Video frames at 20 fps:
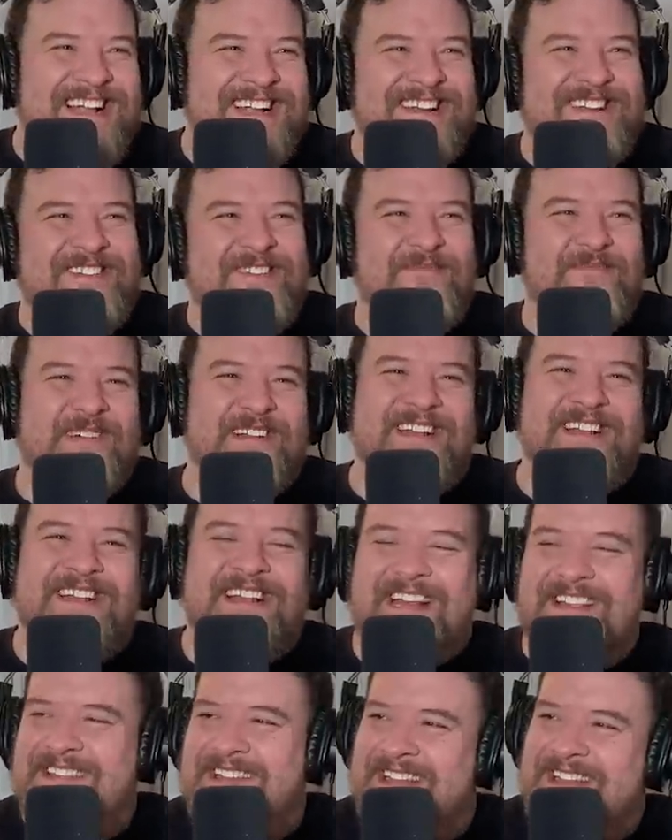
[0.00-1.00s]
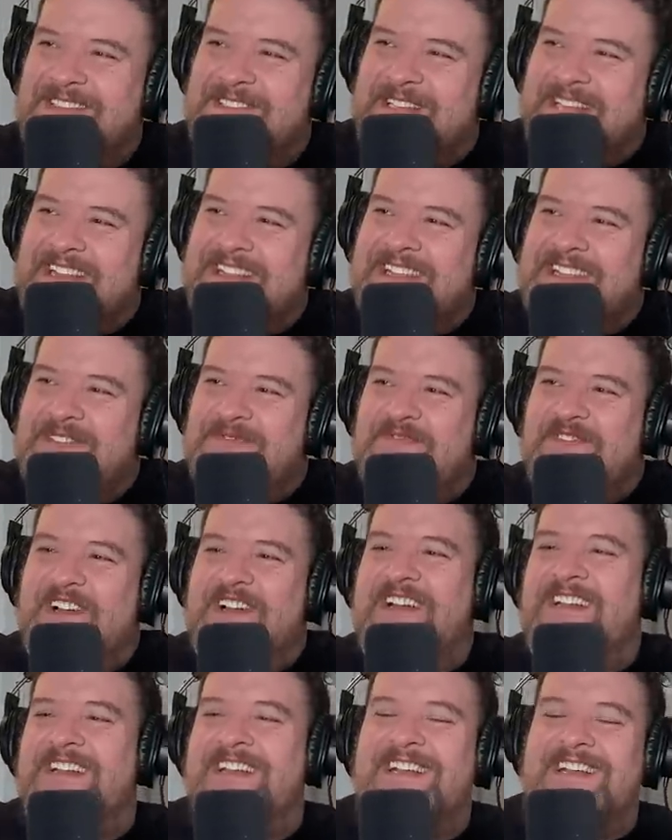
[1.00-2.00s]
I know, but it, it's I think it's
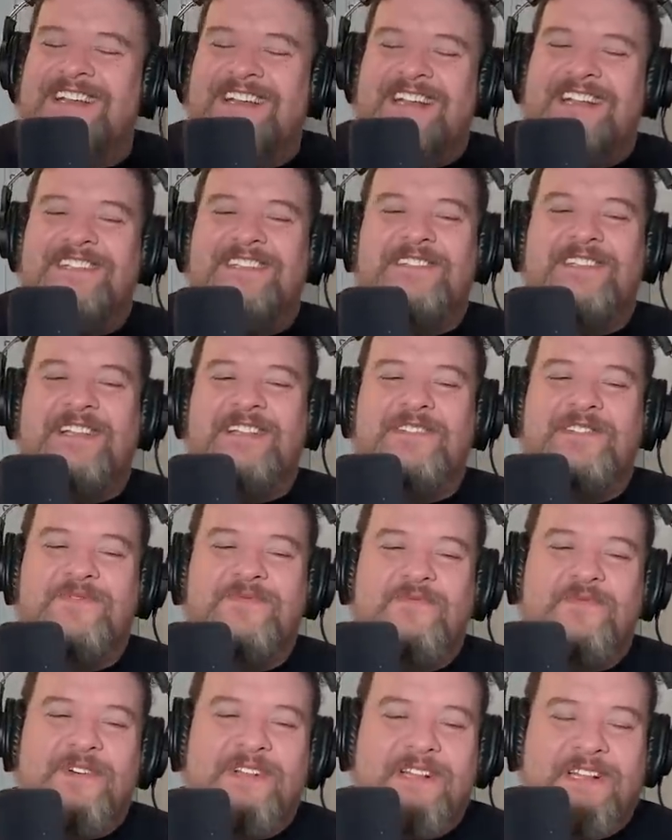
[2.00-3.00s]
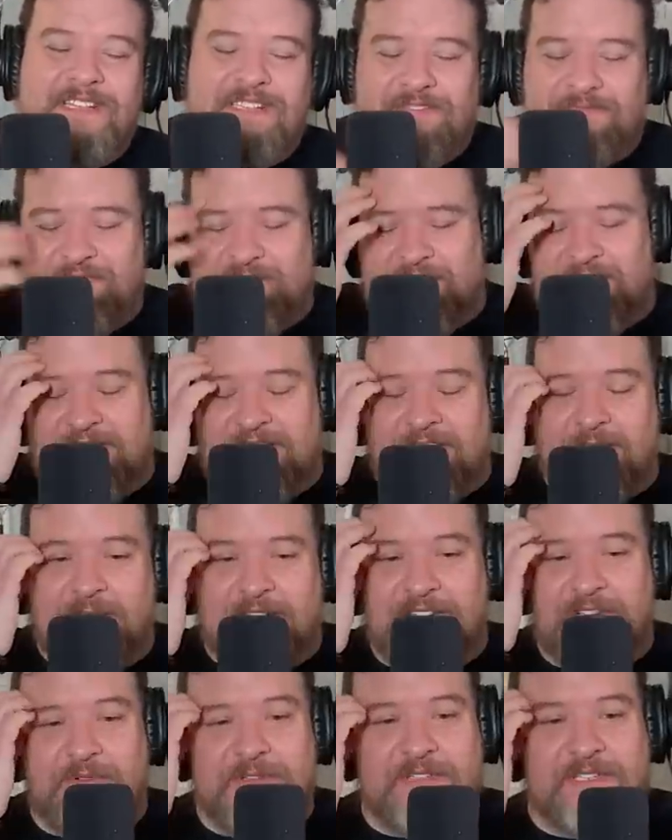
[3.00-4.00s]
fun and it's it's one it's a fun thing
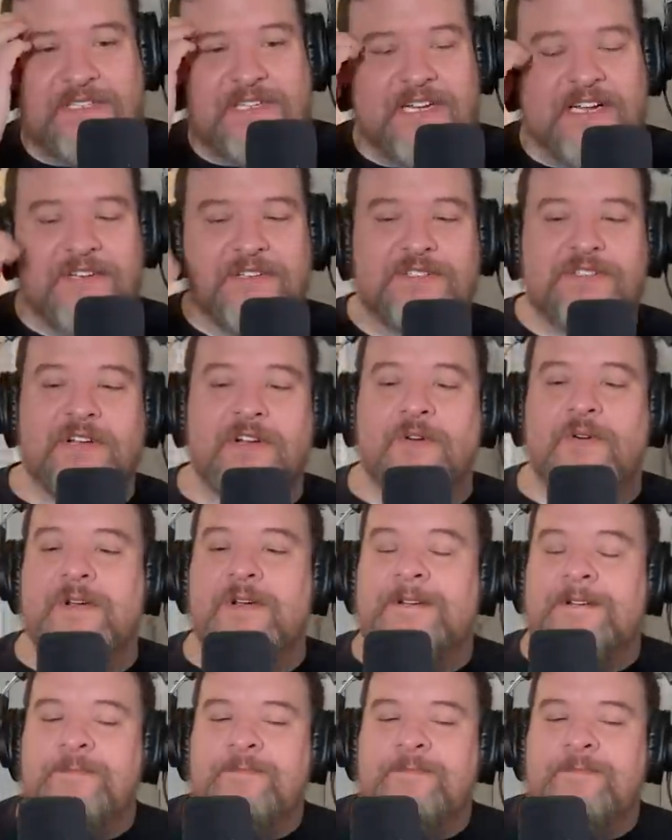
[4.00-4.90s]
about doing this kind of show.